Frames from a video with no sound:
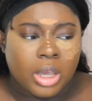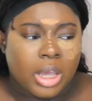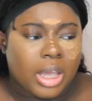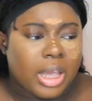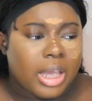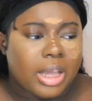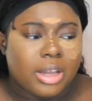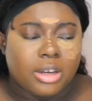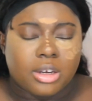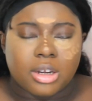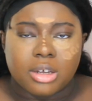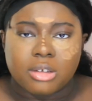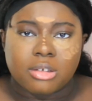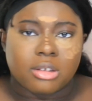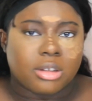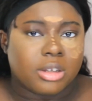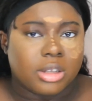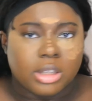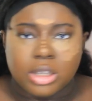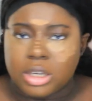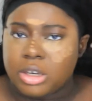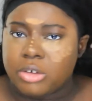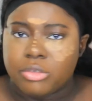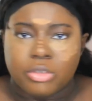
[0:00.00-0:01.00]
it doesn't
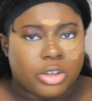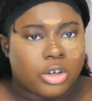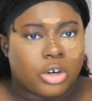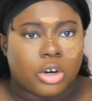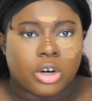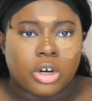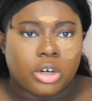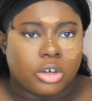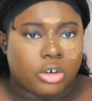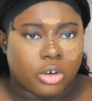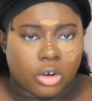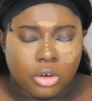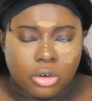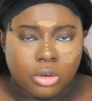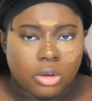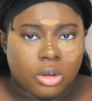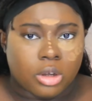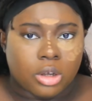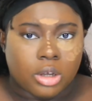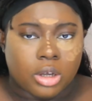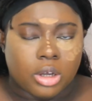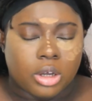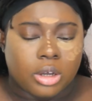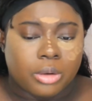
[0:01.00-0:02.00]
leave in your
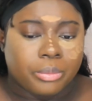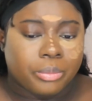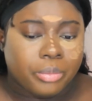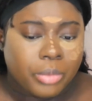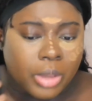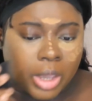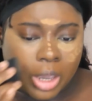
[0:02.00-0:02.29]
adulthood.